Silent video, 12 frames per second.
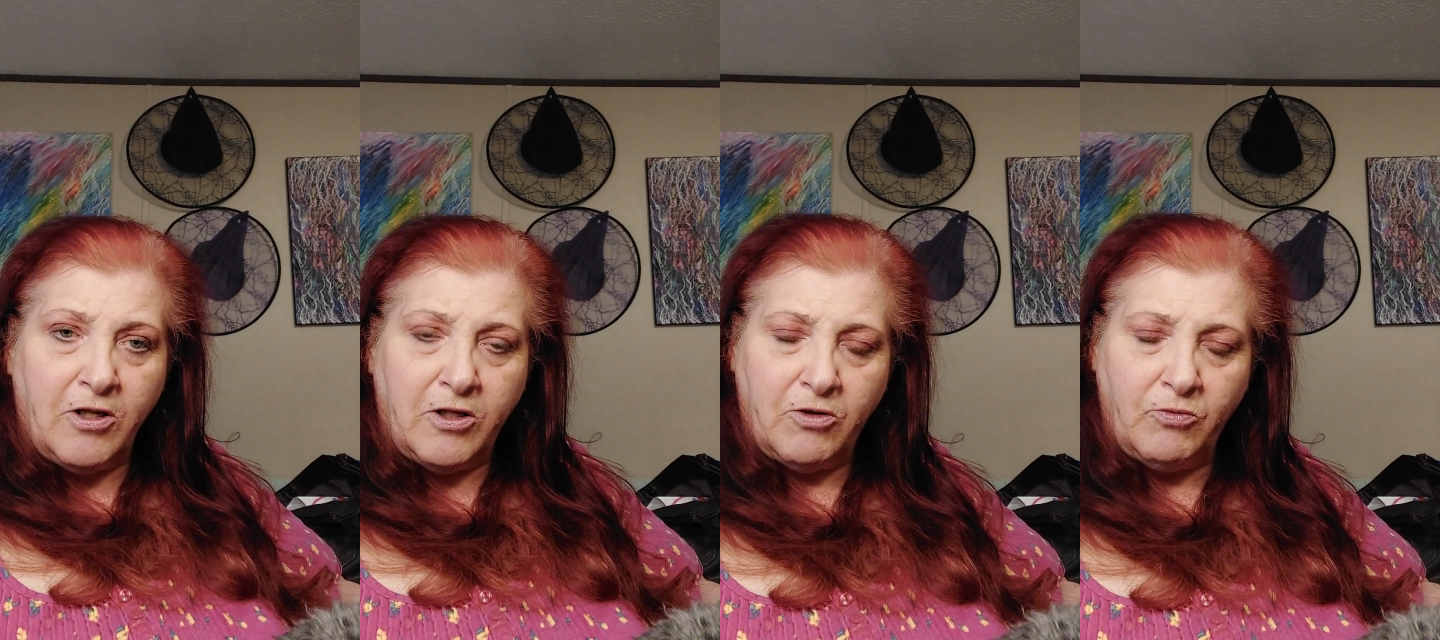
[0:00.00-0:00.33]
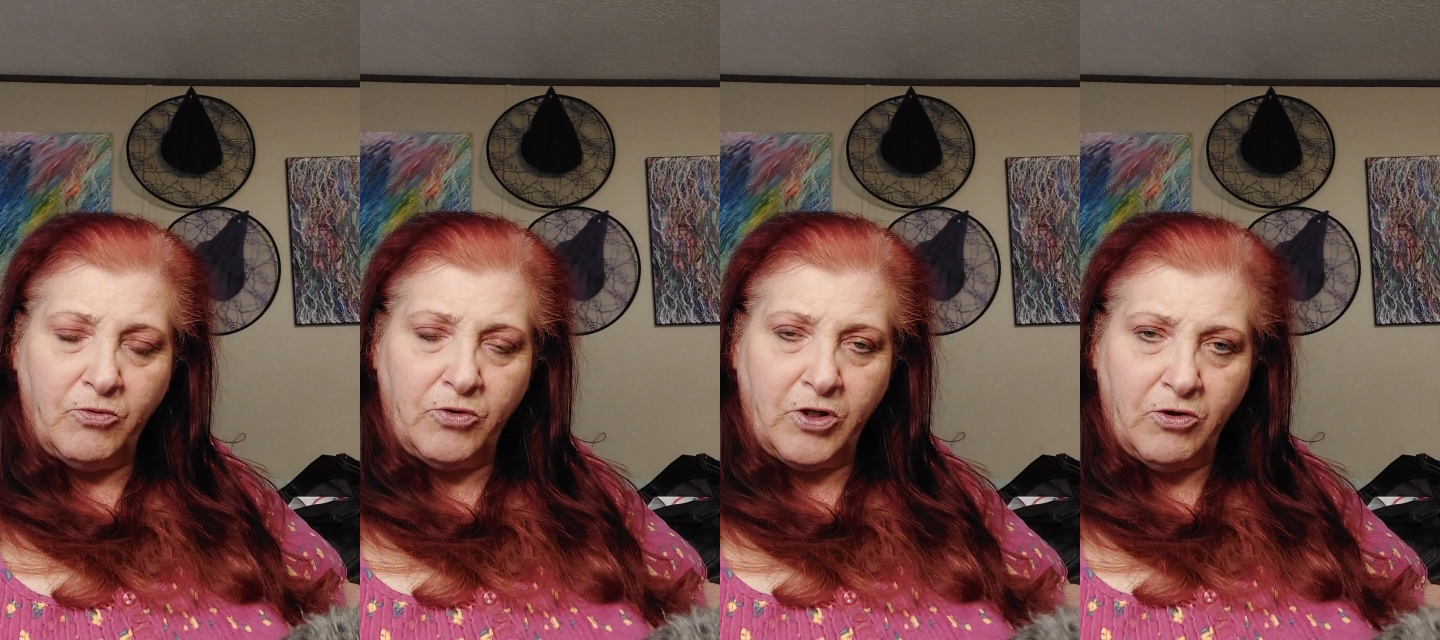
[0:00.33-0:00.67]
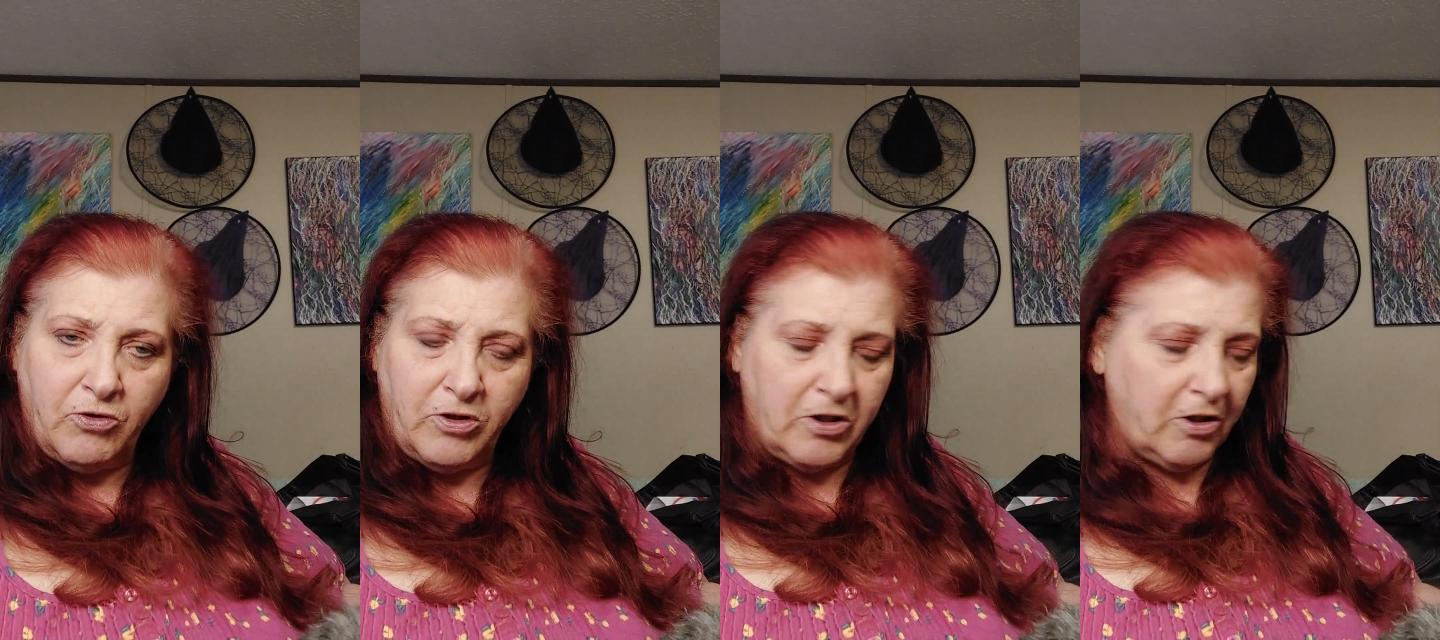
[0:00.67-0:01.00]
that were
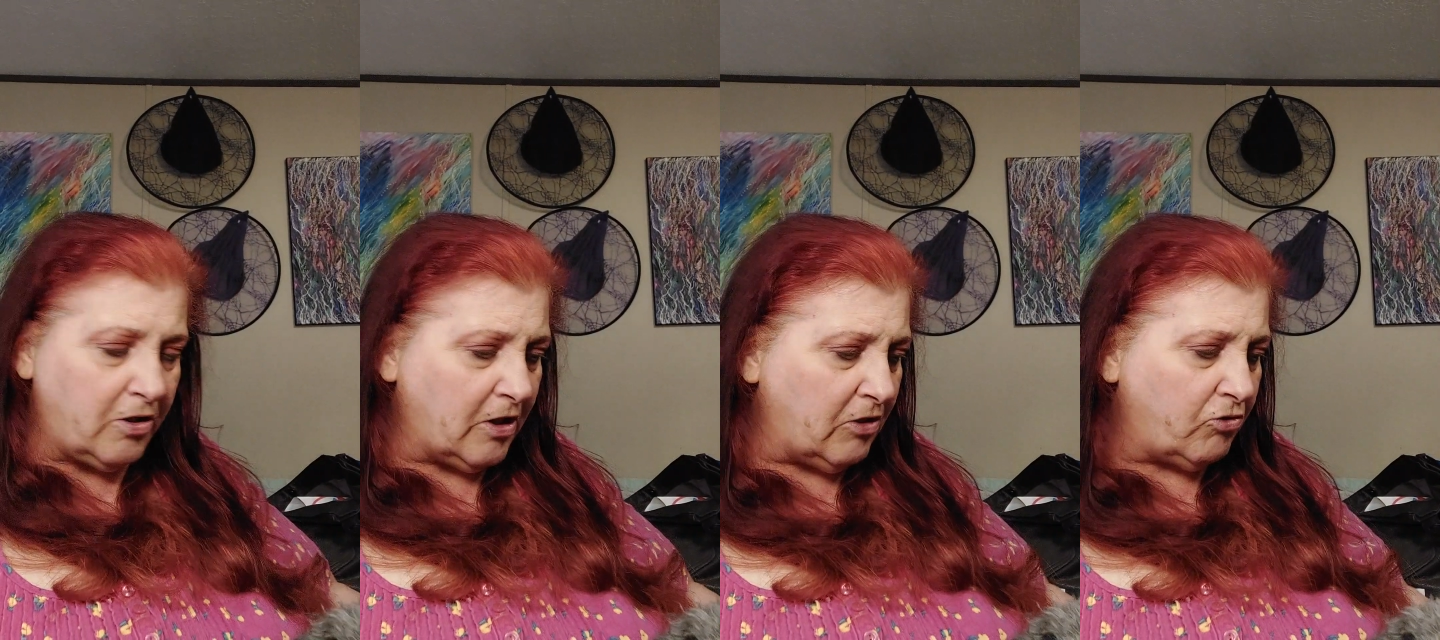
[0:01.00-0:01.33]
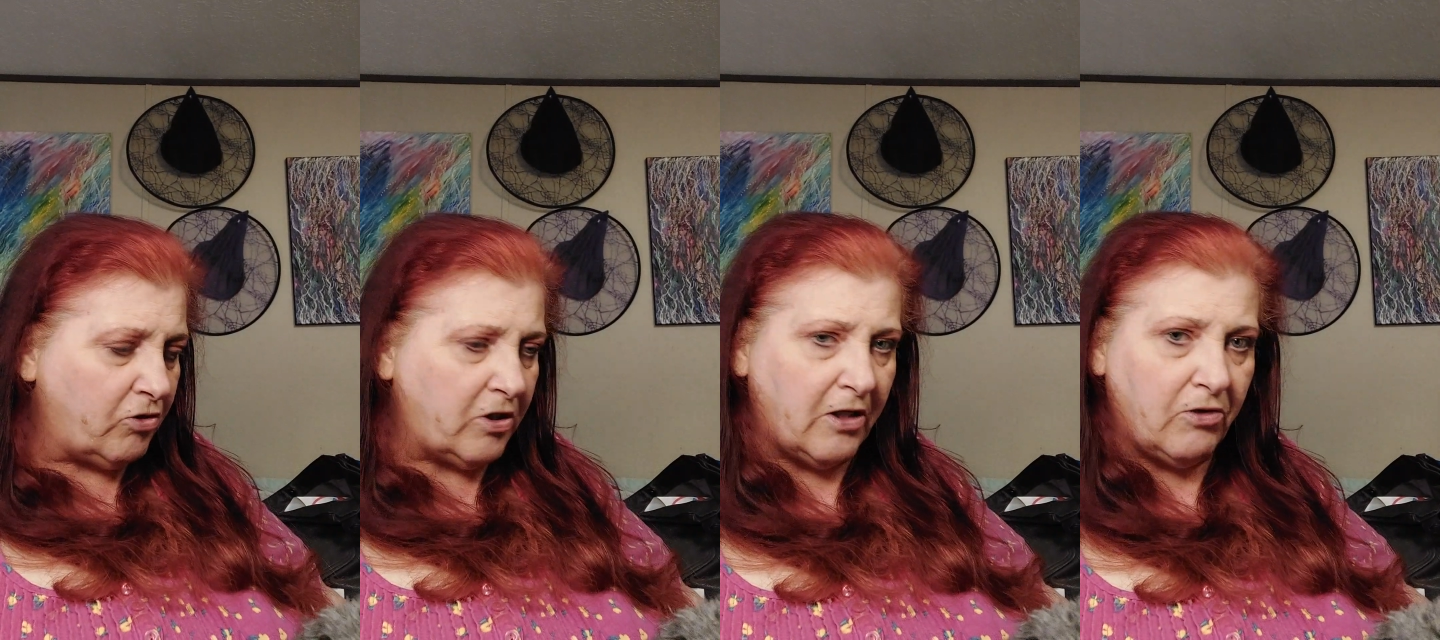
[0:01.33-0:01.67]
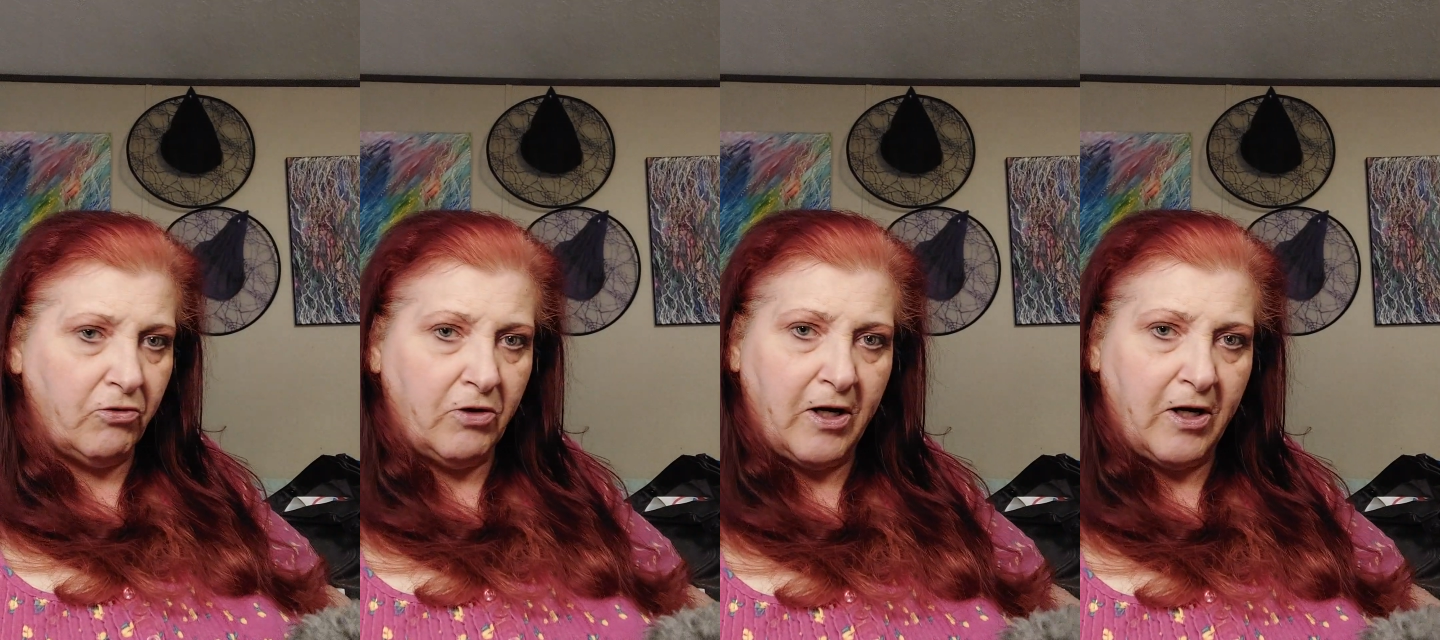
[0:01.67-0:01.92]
there at the senior center,